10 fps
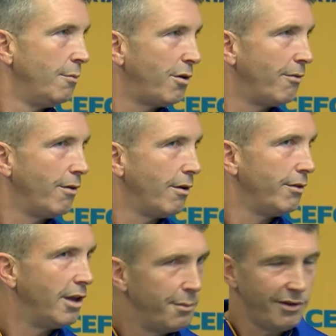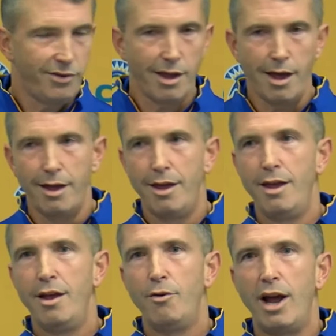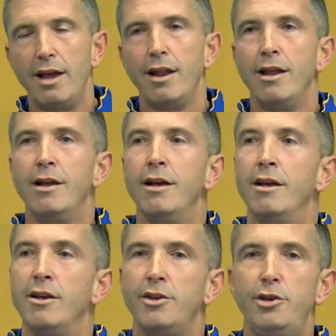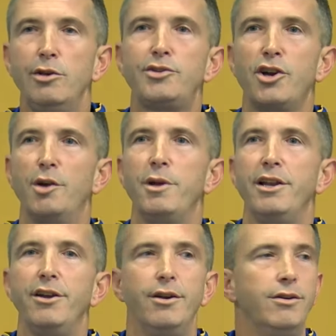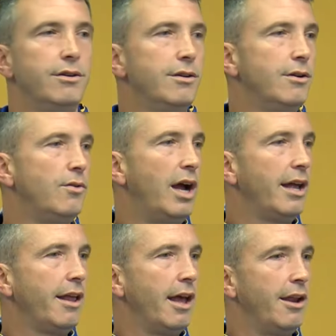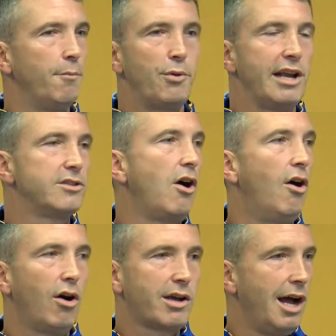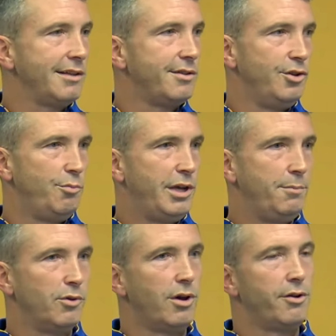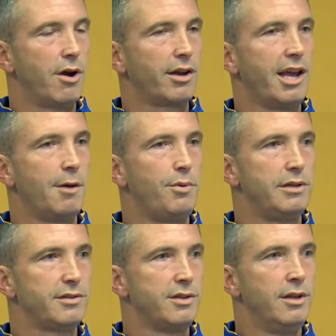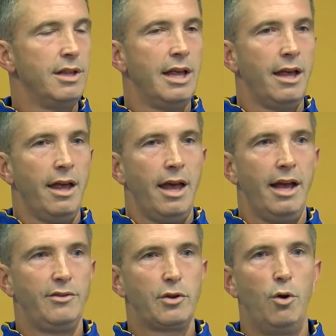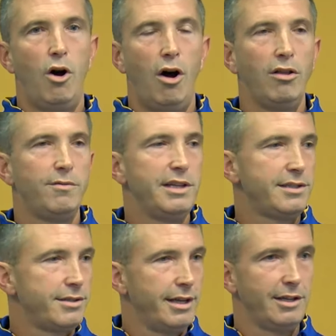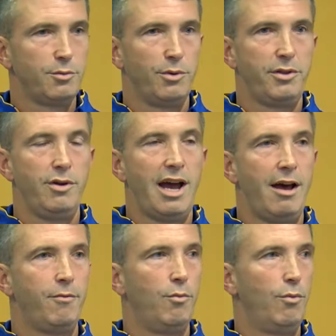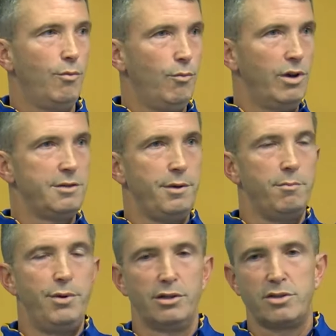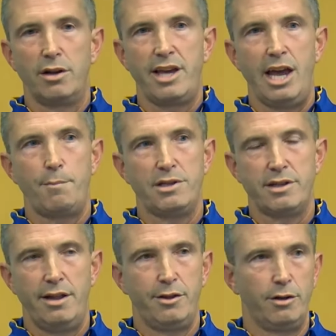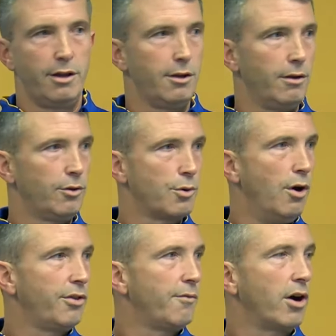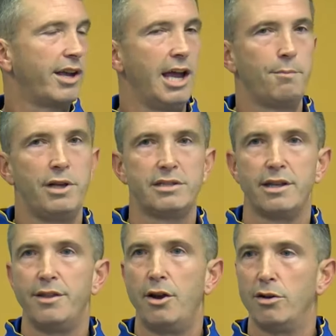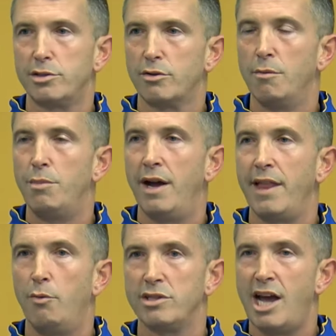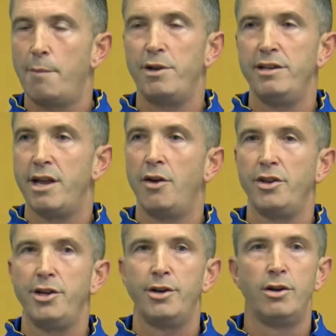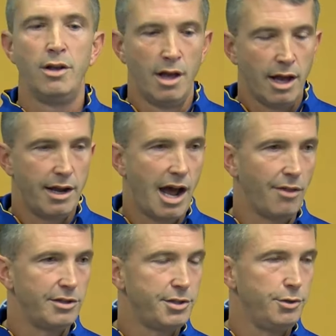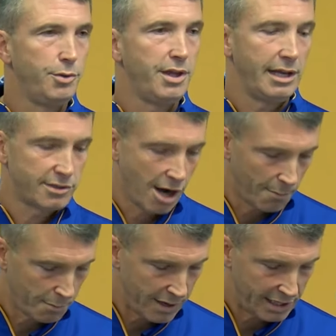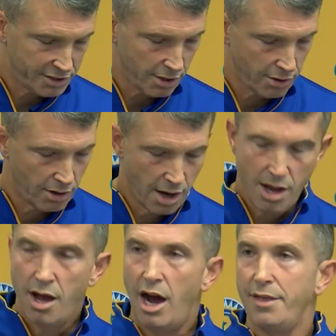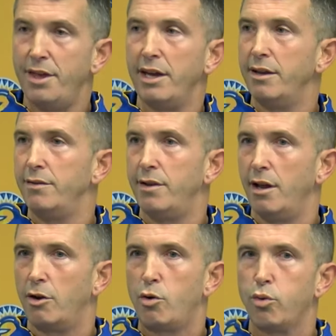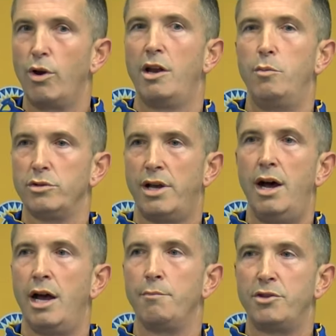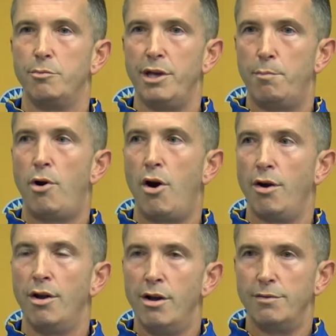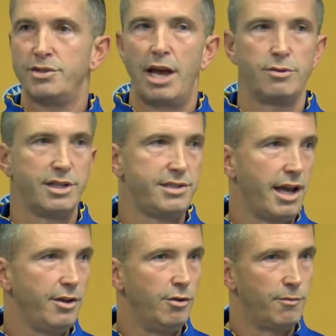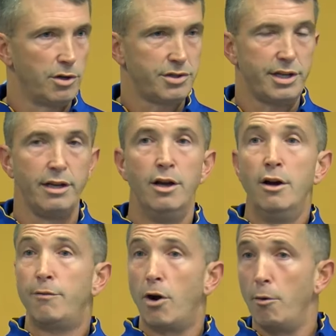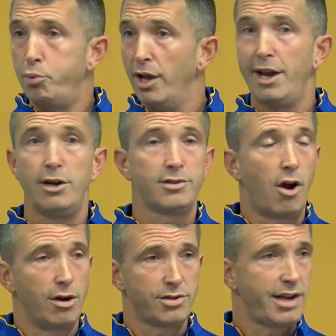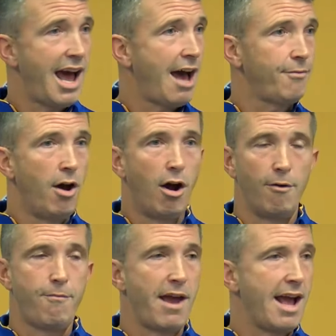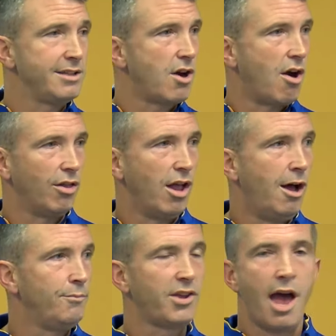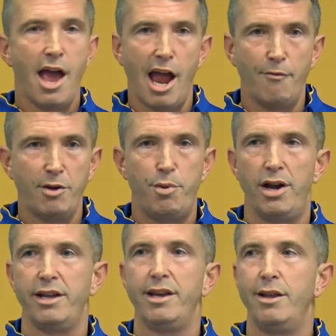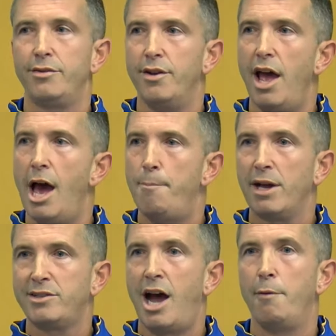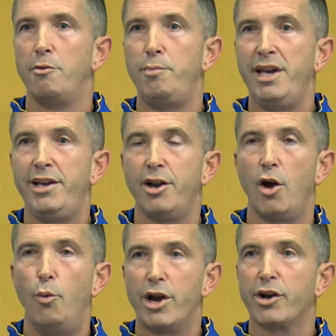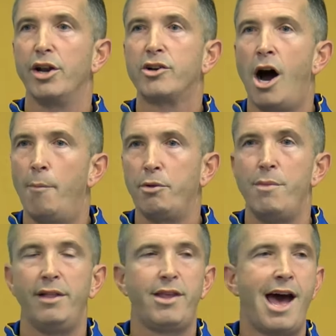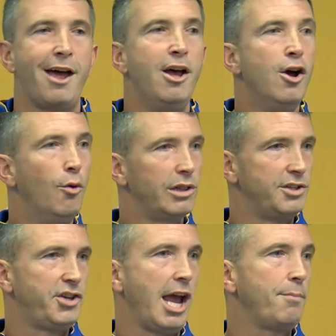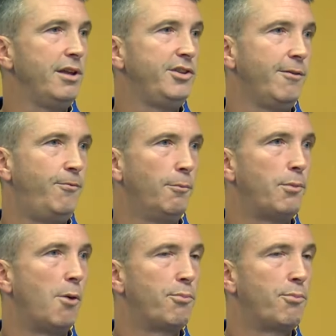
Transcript: WTA. WTA, right? huge tournament here, right? And it brings all kinds of new people onto our campus. And so all of these things with you have what is being built on campus and the growth of our campus, and then also combine that what's happening down here and how the two things complement each other. I think it is an incredible time to be a part of San Jose State University. For our players, our staff, our fans, our alums, everybody, it is an epic time to be here, and we are going to complement that with the championship football